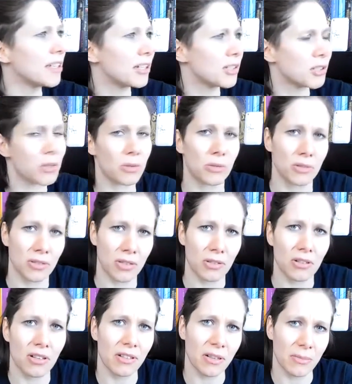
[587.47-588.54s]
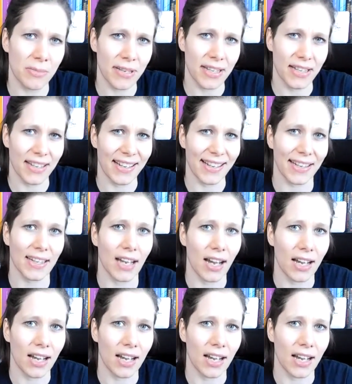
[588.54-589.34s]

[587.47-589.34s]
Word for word: there's also gonna be an